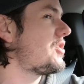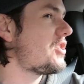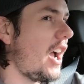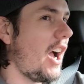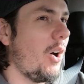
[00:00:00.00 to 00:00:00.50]

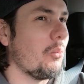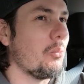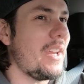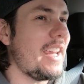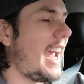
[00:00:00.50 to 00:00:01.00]
So
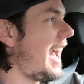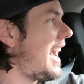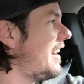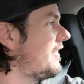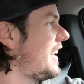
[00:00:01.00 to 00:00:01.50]
we
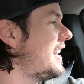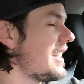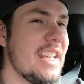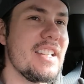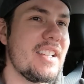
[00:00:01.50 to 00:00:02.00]
have
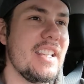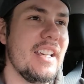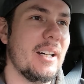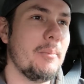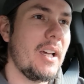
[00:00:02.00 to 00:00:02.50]
an
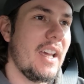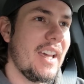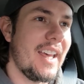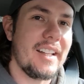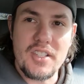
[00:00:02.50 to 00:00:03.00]
ECM
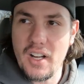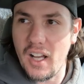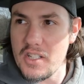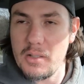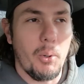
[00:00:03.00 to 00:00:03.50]
that is
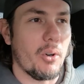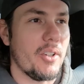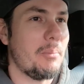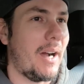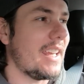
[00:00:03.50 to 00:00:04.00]
not
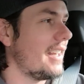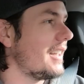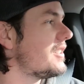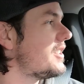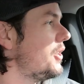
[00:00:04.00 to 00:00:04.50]
supported by
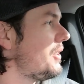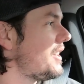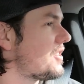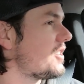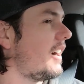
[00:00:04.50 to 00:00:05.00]
any
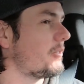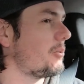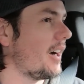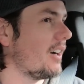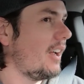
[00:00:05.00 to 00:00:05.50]
tuning
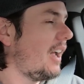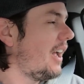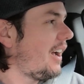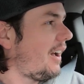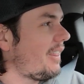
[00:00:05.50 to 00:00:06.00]
software.
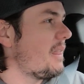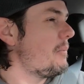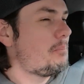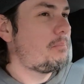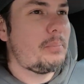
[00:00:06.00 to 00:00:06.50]

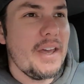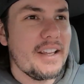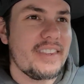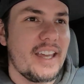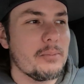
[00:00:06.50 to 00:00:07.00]
The
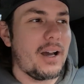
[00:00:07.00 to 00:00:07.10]
big thing